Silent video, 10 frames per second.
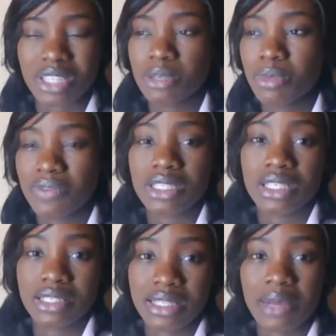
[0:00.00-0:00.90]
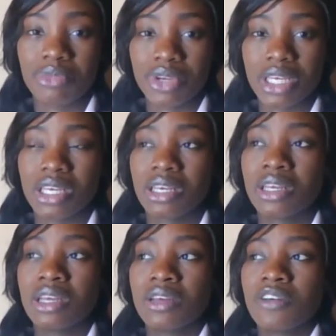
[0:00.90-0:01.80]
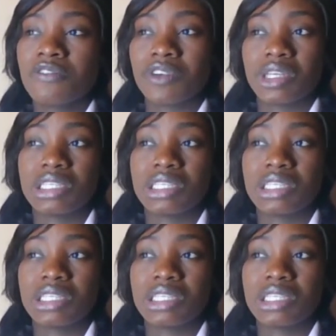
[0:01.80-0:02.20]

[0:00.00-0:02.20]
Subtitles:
And some of these things can bring very